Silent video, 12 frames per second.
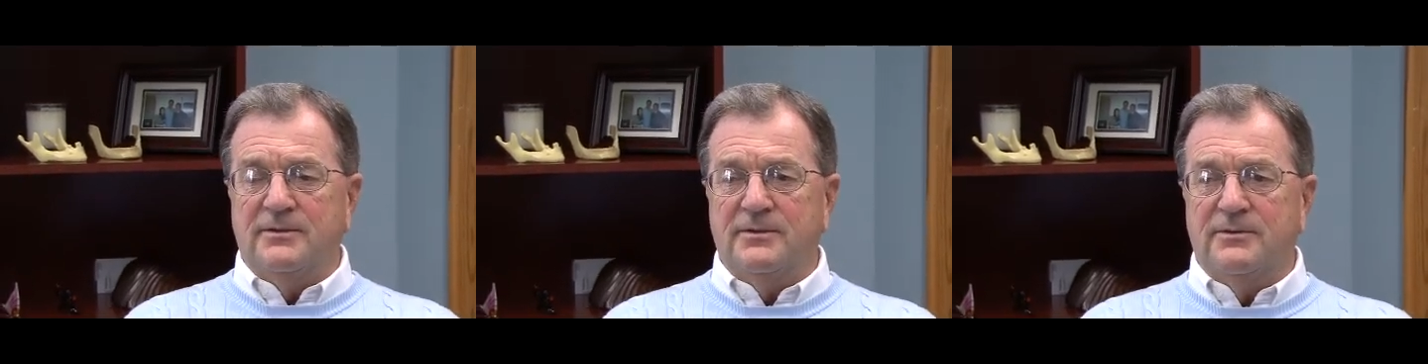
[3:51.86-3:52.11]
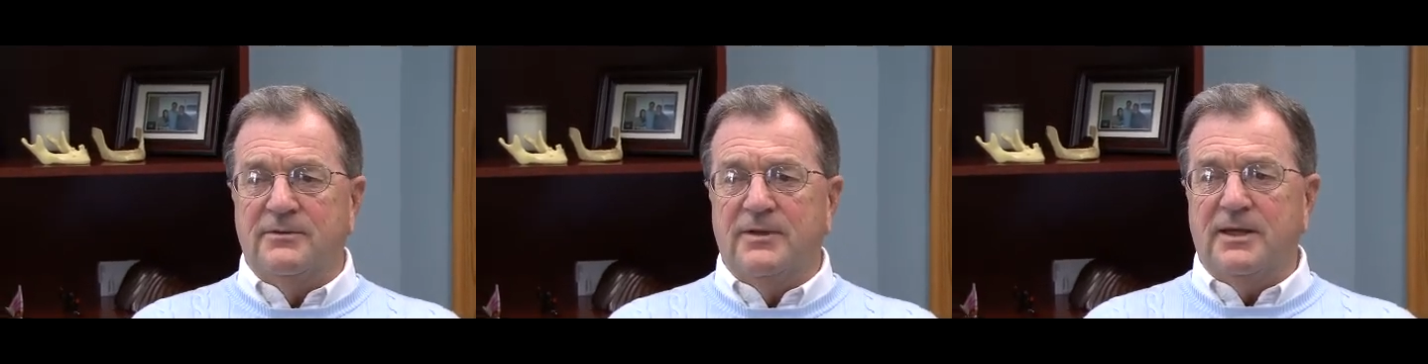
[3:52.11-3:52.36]

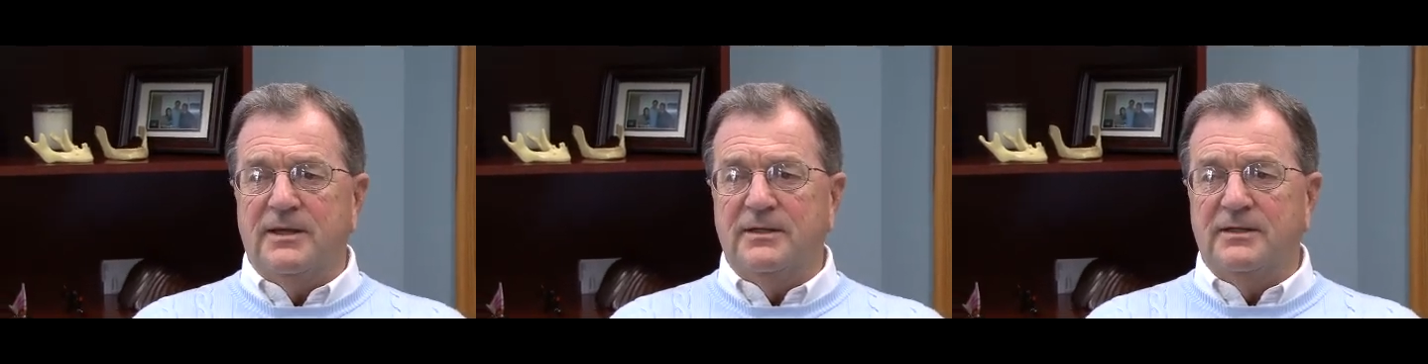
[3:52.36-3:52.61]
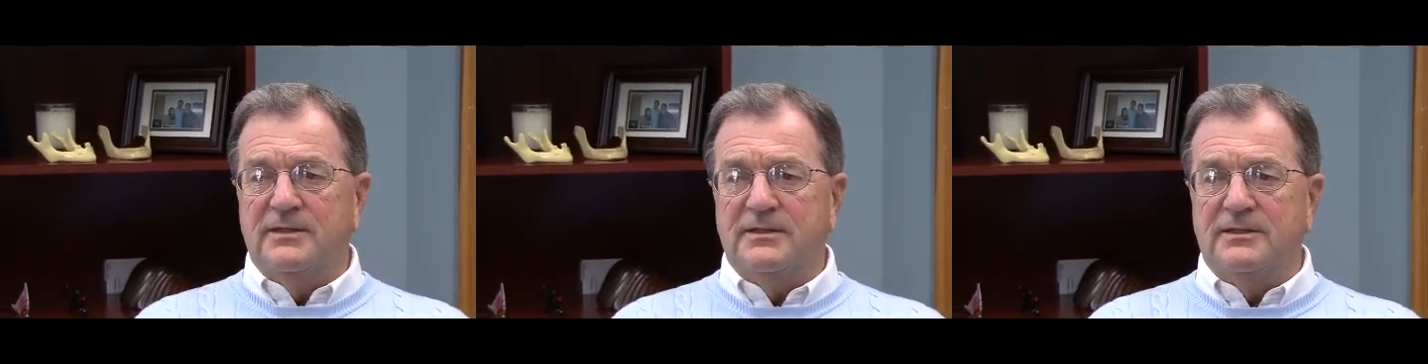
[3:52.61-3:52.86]

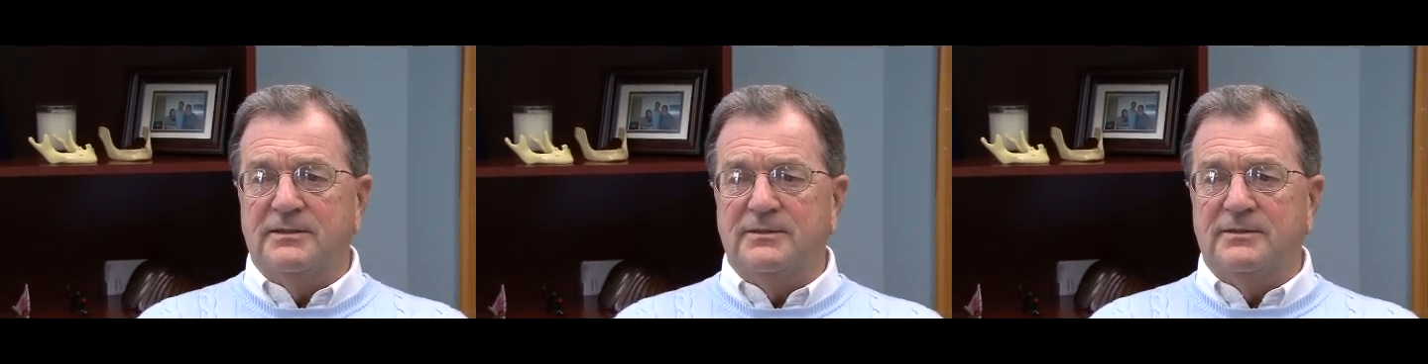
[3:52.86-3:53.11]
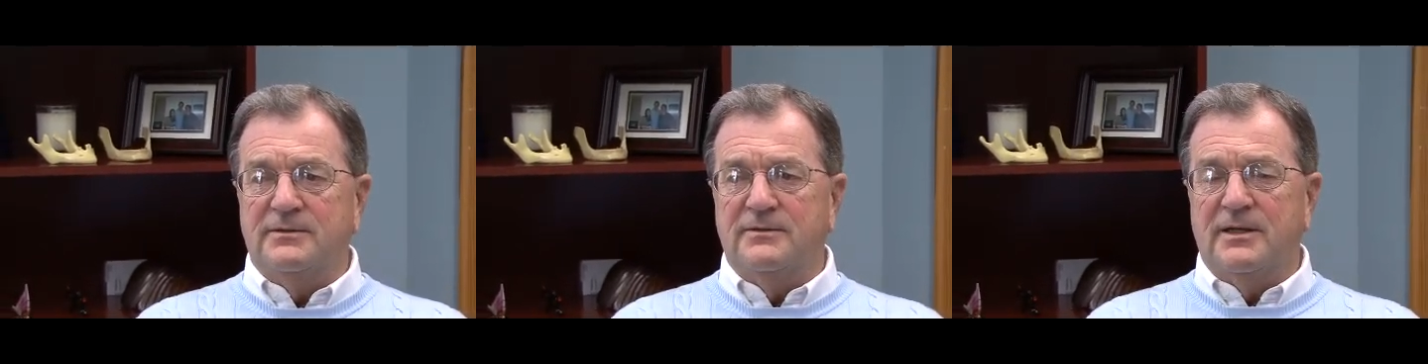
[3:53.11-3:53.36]

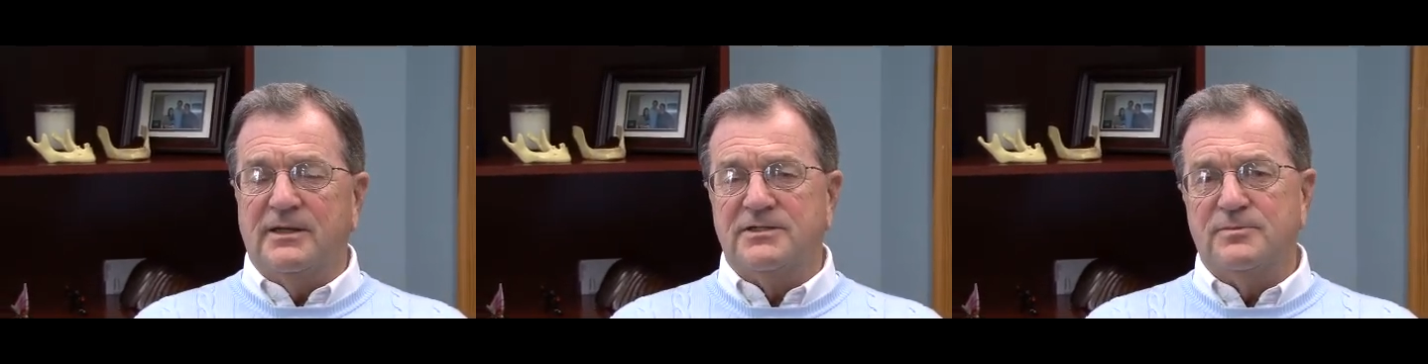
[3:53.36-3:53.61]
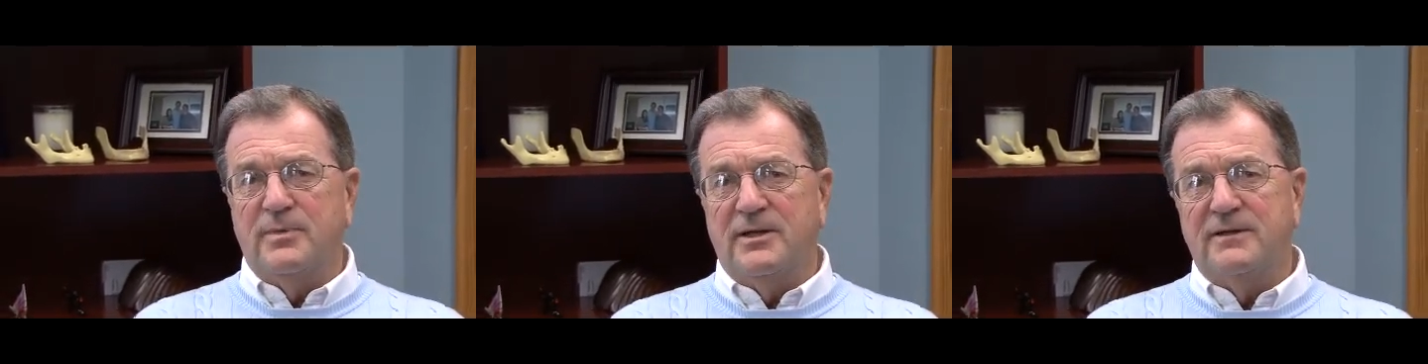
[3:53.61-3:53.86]
They
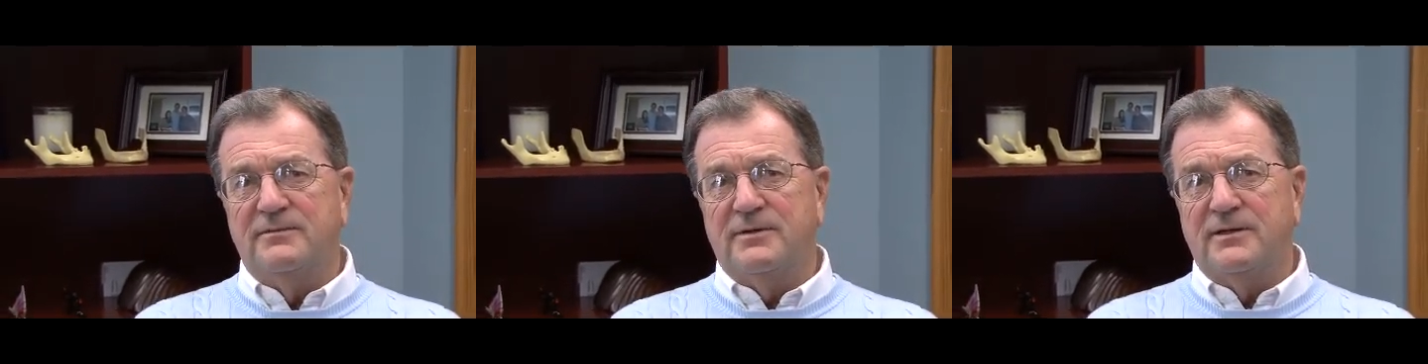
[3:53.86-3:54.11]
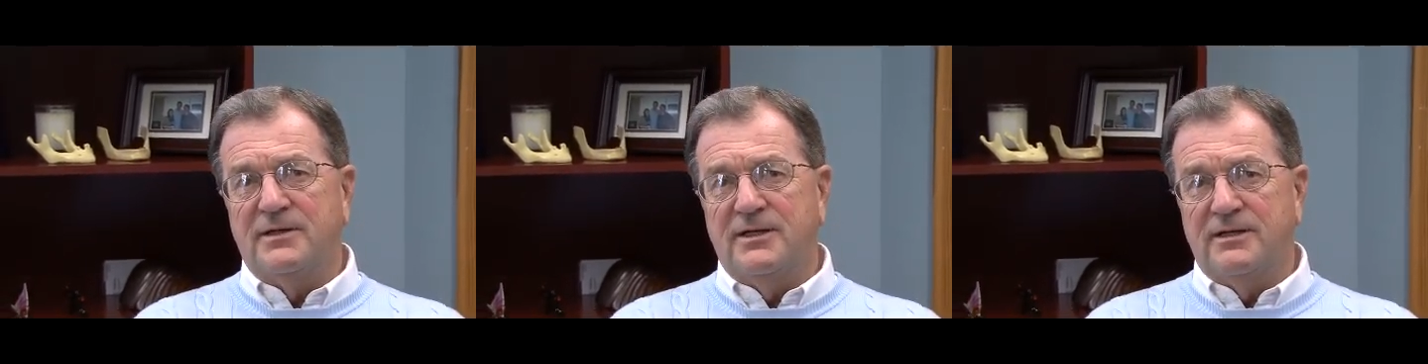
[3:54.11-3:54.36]
explain
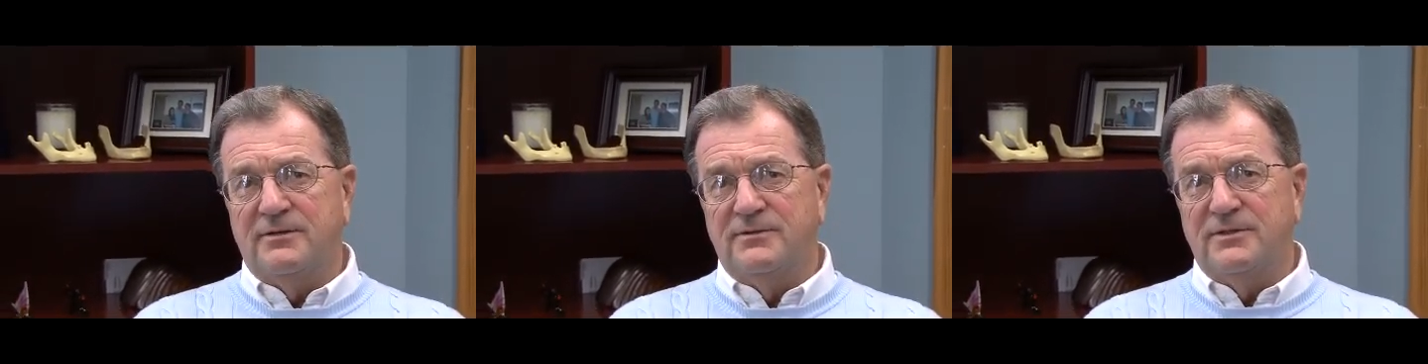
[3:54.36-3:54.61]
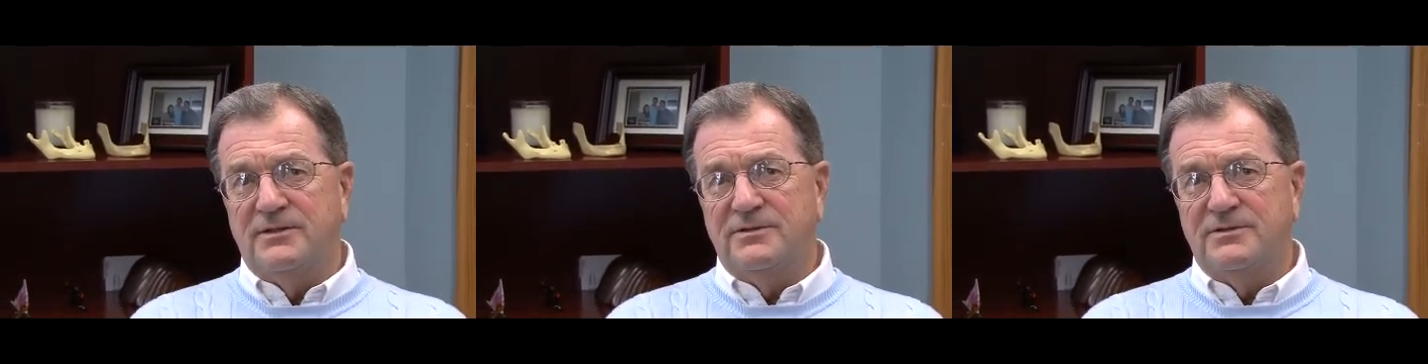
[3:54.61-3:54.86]
very
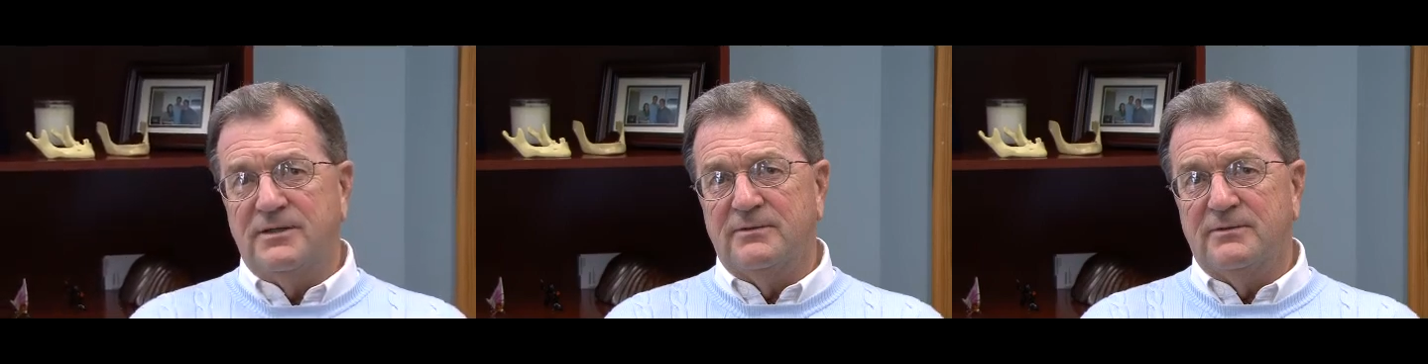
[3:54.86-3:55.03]
carefully to